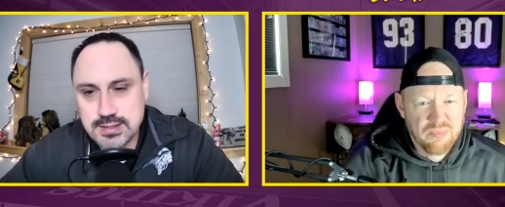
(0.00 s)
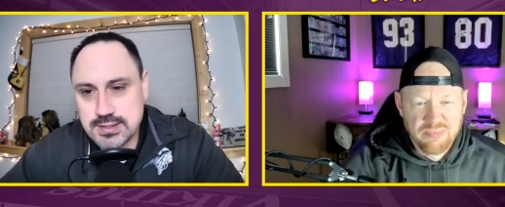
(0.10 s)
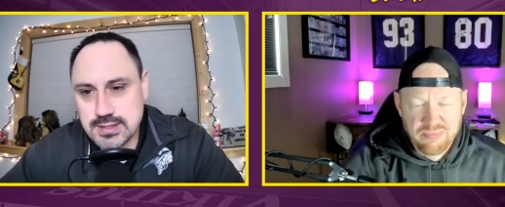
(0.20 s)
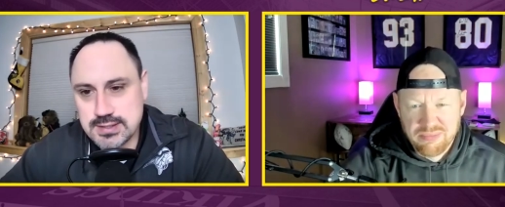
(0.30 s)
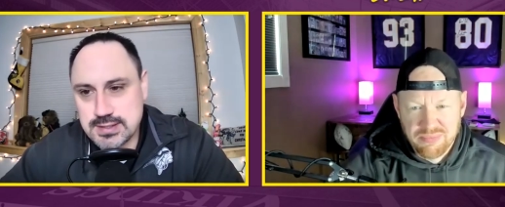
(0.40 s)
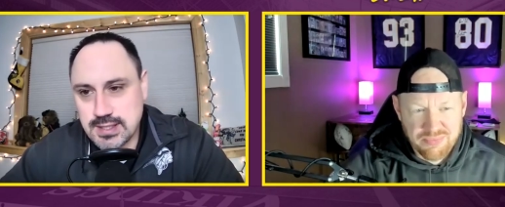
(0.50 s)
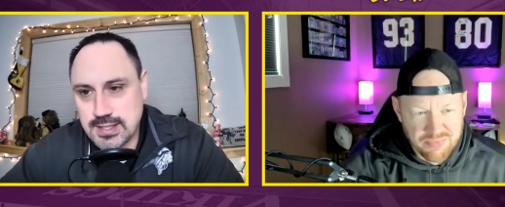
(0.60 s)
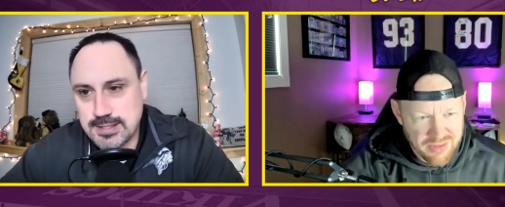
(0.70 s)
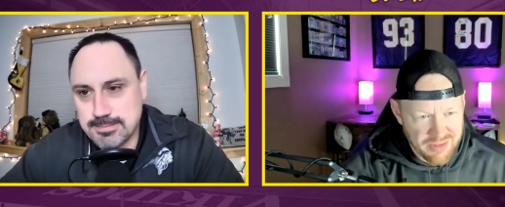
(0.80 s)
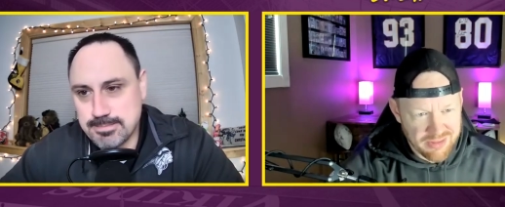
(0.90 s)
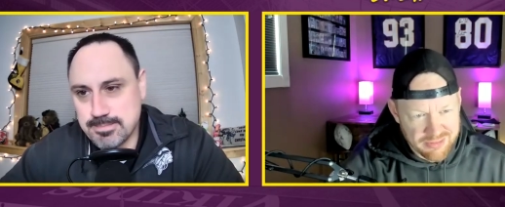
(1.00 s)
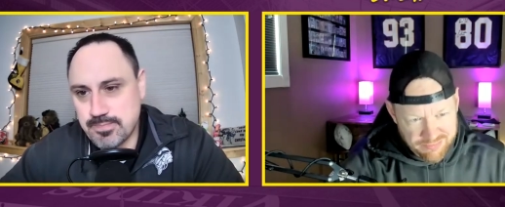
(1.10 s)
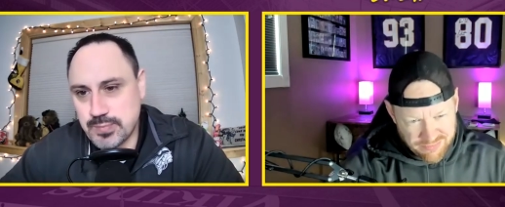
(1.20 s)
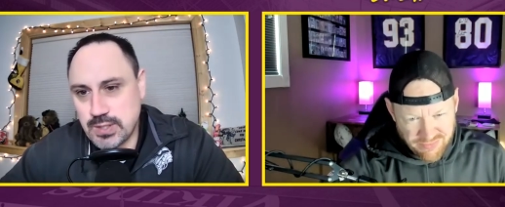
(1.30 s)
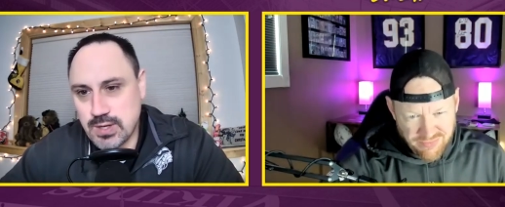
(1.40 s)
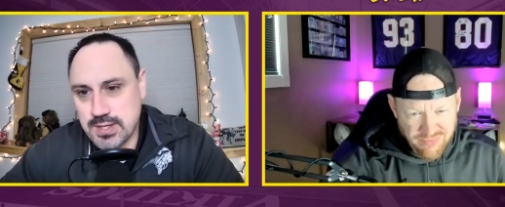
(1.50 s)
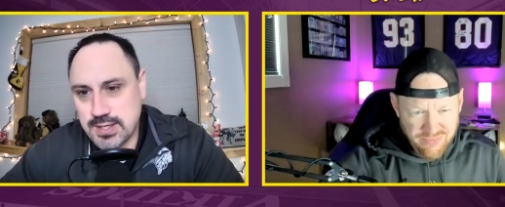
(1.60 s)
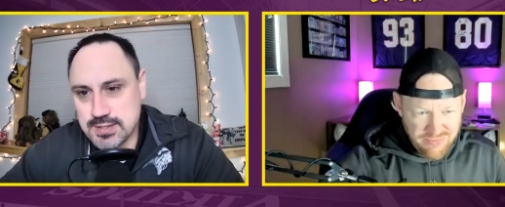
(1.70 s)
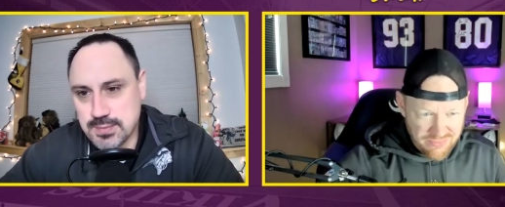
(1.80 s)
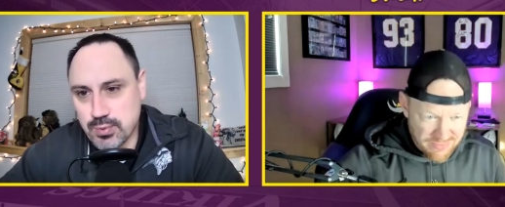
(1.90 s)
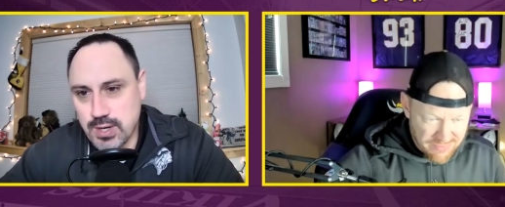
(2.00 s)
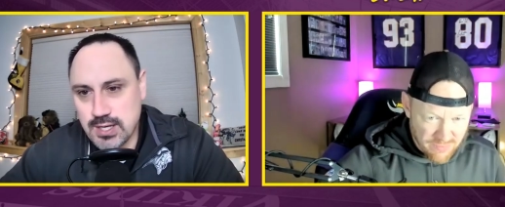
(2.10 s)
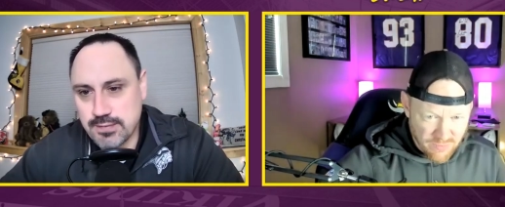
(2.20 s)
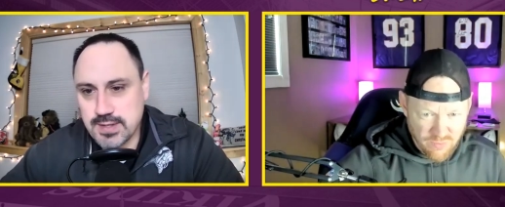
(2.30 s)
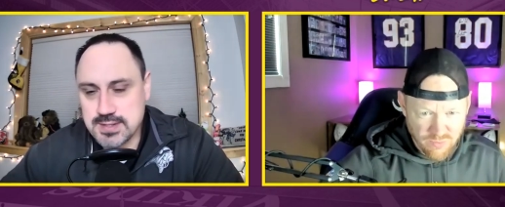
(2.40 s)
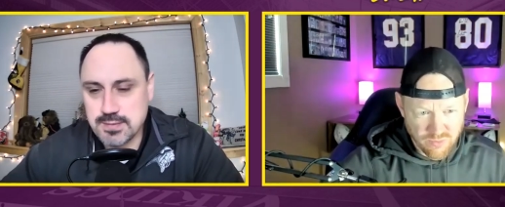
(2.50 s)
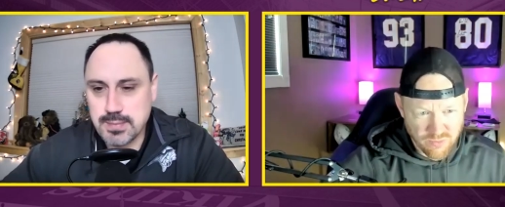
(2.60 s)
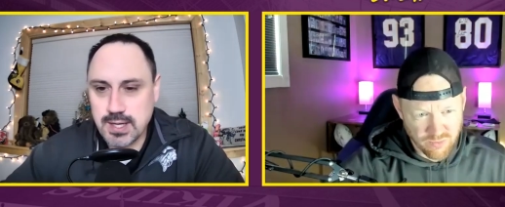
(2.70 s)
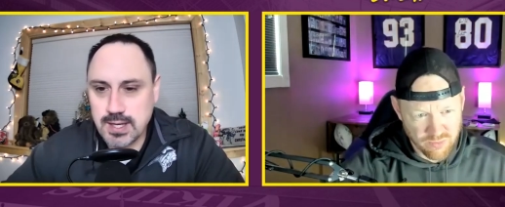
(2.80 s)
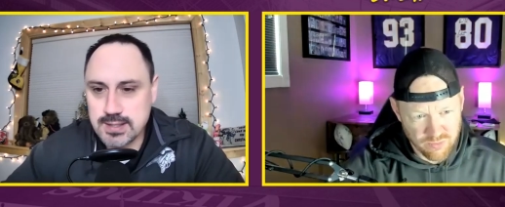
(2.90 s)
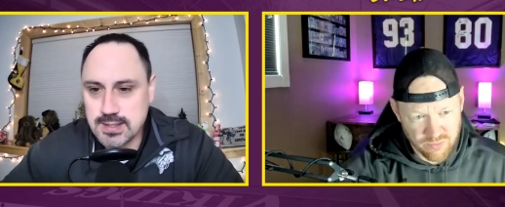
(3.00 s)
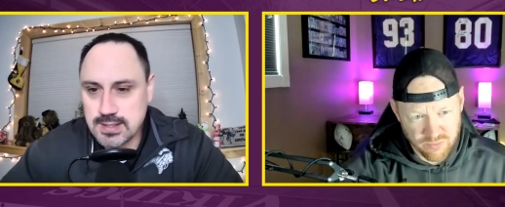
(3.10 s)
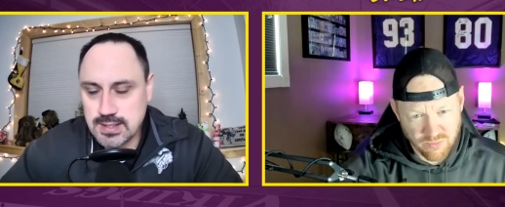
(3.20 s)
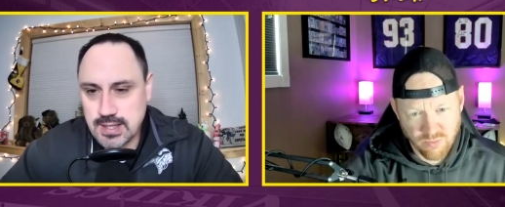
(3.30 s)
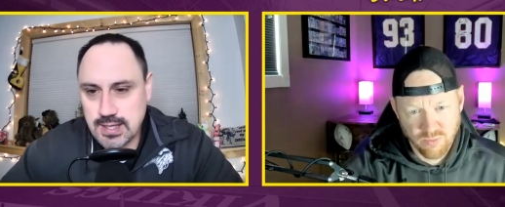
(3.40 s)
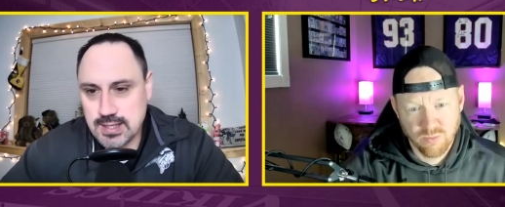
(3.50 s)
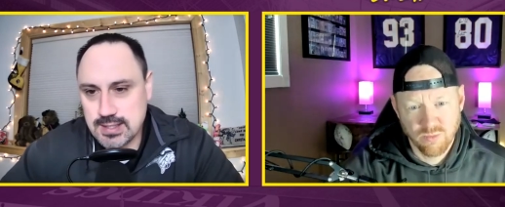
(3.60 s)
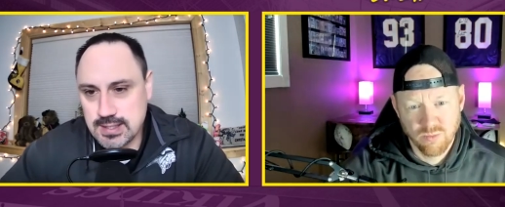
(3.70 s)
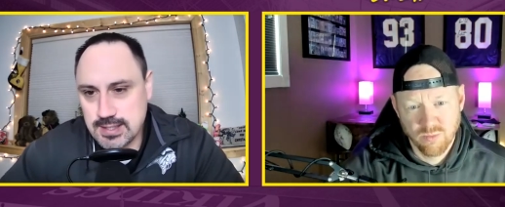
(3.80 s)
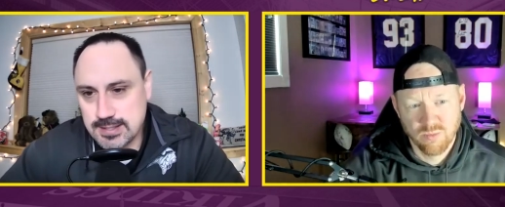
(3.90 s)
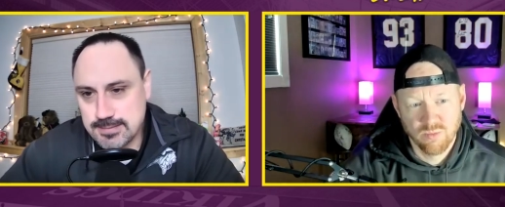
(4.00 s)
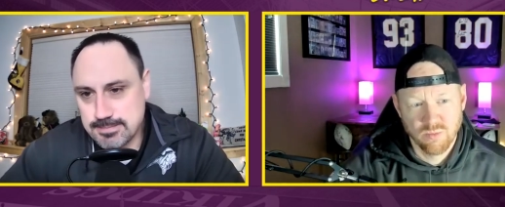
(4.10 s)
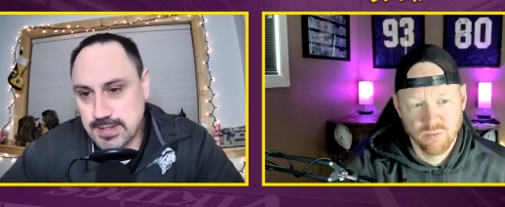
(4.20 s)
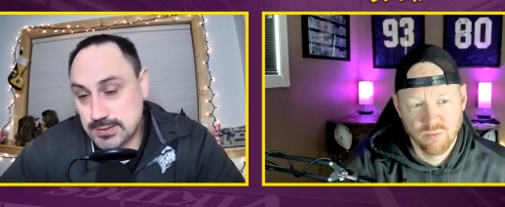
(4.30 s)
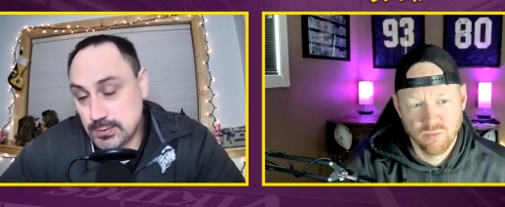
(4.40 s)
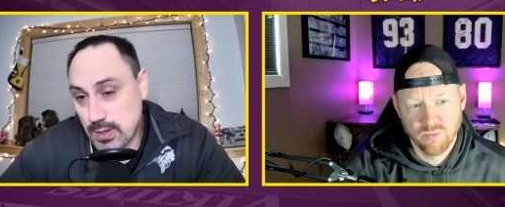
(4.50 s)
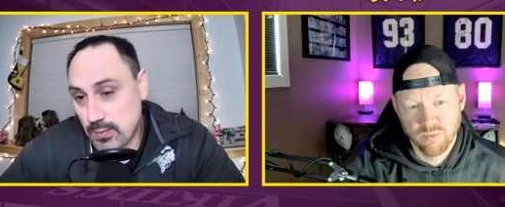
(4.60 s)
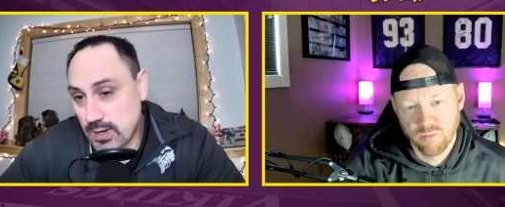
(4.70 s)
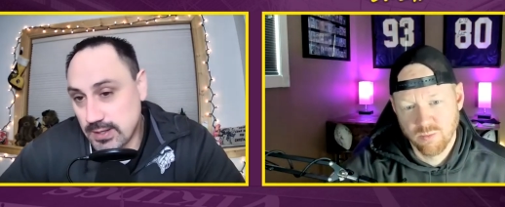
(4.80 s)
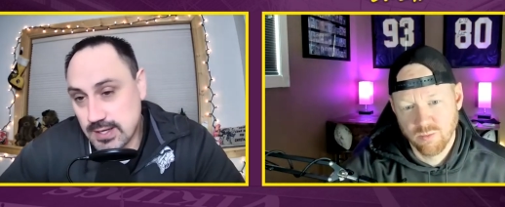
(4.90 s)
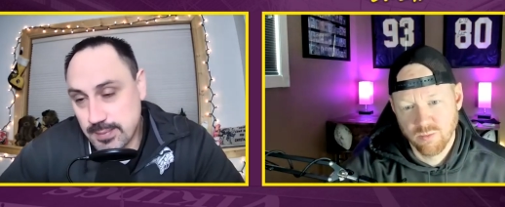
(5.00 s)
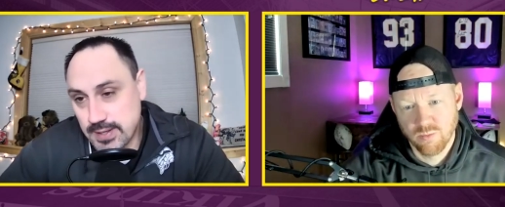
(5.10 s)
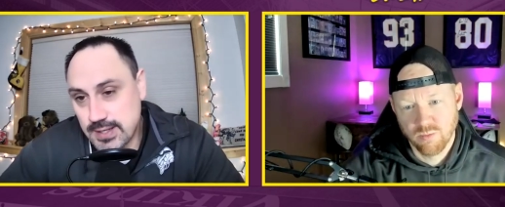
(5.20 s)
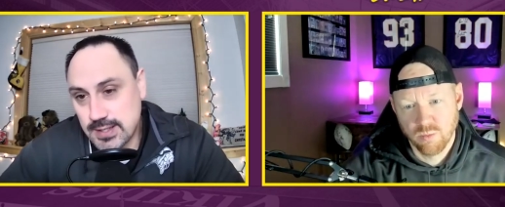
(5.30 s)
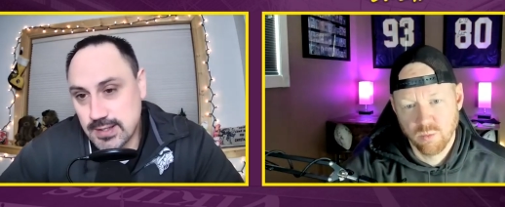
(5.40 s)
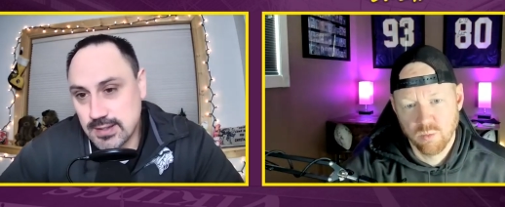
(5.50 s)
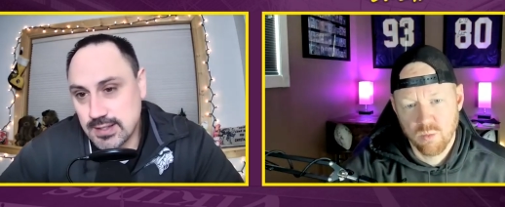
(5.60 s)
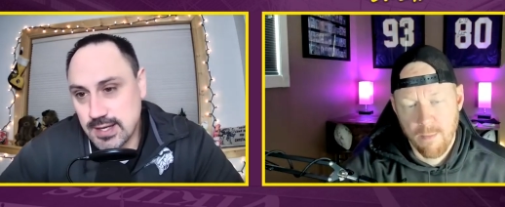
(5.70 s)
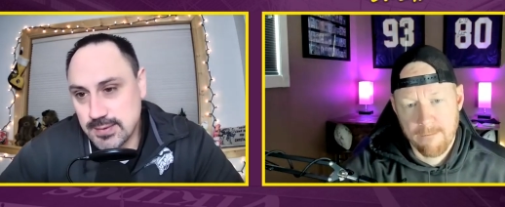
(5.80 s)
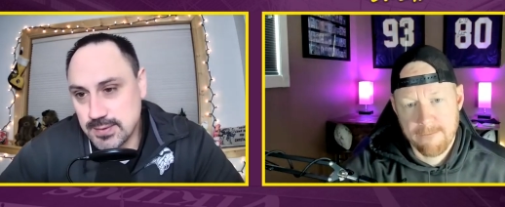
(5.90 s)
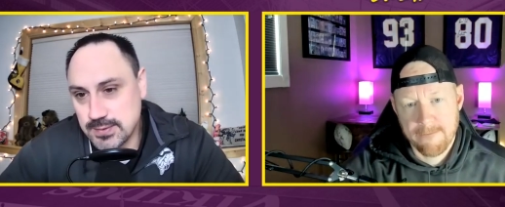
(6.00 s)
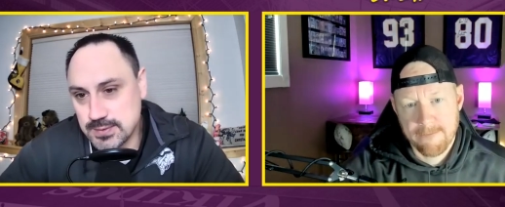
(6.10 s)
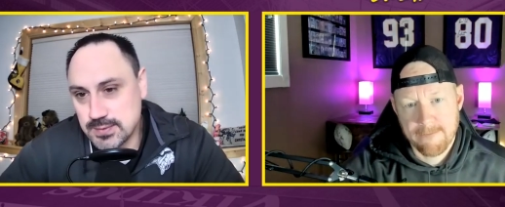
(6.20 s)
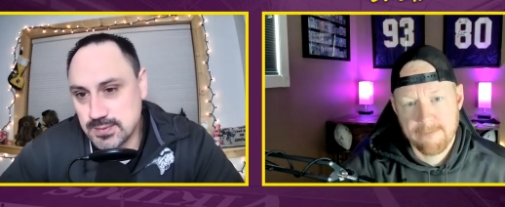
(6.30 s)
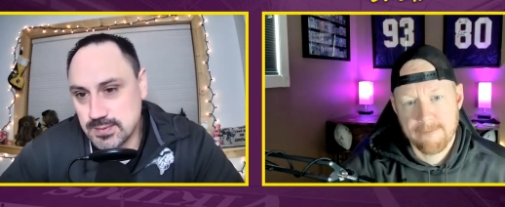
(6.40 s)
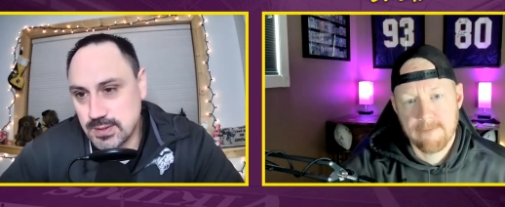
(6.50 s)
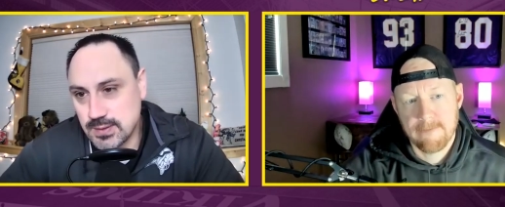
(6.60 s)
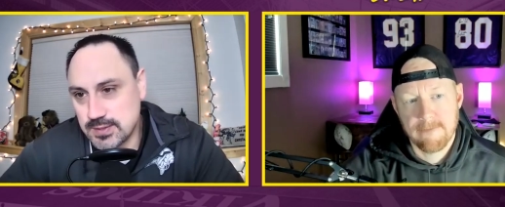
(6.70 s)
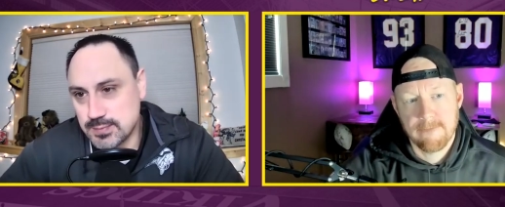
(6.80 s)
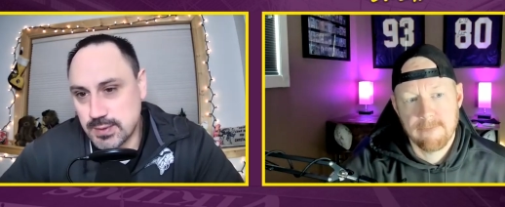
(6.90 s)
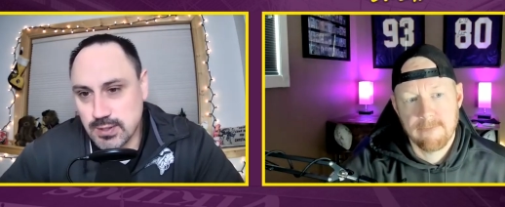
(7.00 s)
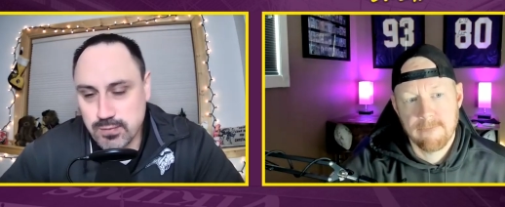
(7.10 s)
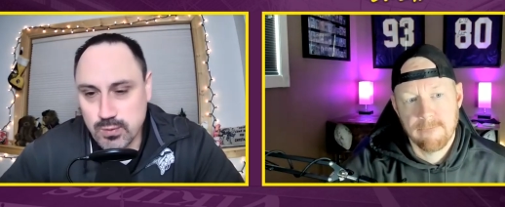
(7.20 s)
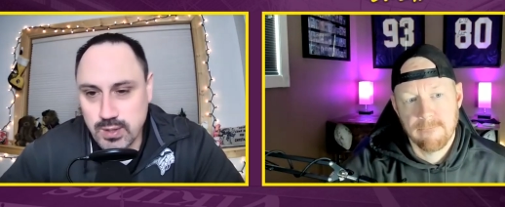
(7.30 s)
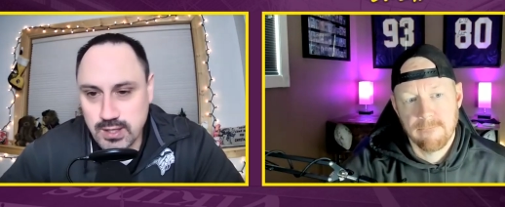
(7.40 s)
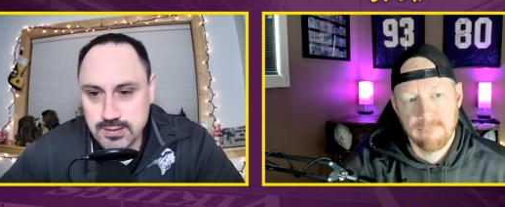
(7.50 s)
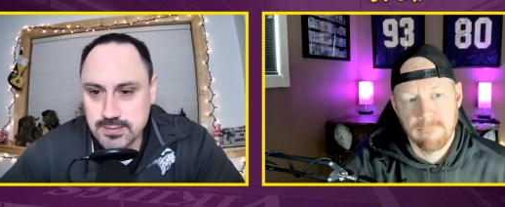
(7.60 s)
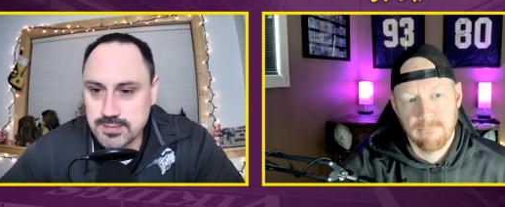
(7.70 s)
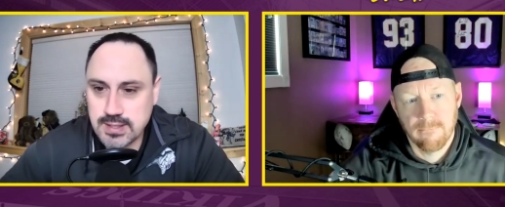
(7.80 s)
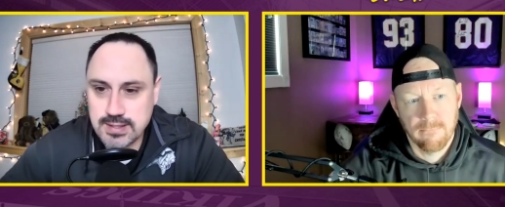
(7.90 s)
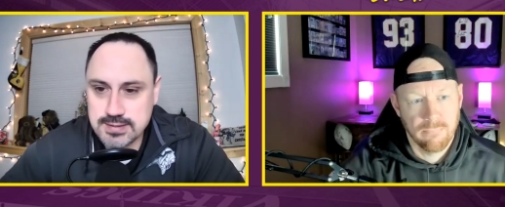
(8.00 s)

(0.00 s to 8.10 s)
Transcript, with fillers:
Speaker 1: Just um, you know, I think he's a bright offensive mind, and uh, that's who I want coming in here. A guy who's you know he's been around for a while. Uh,